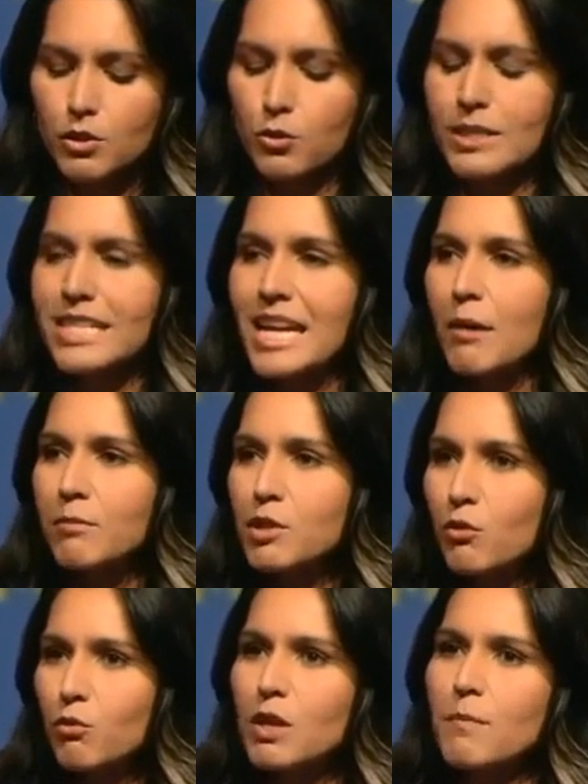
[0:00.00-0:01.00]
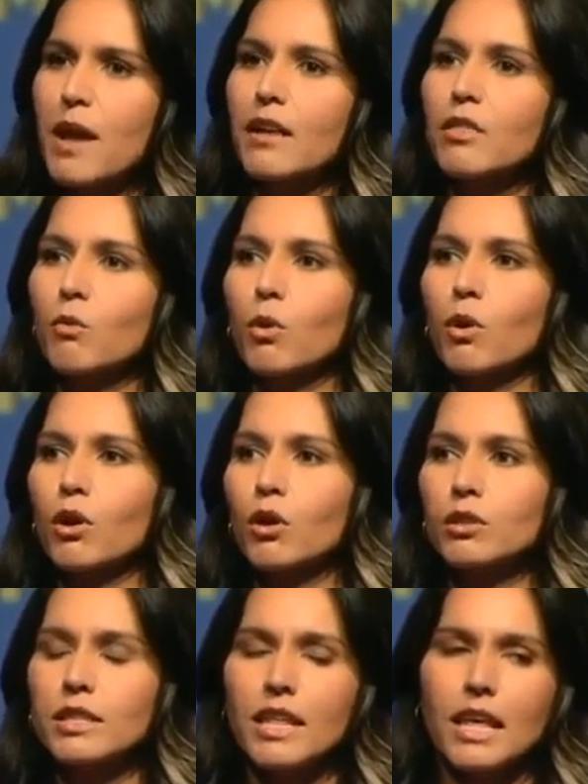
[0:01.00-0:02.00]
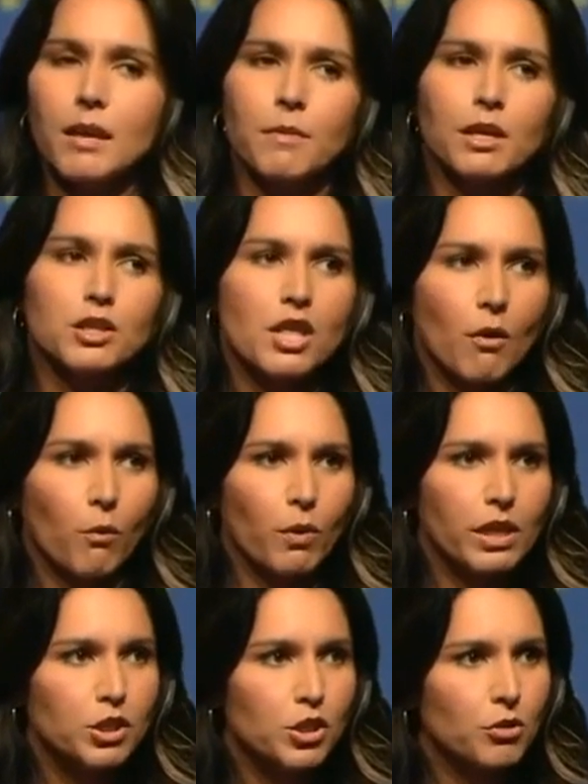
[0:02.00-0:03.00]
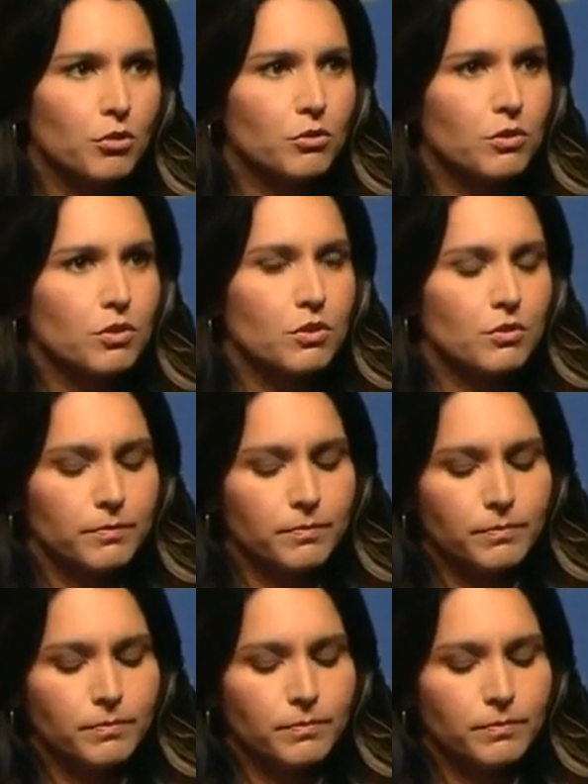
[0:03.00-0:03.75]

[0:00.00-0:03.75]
to attempt to remake the world in the image that we choose.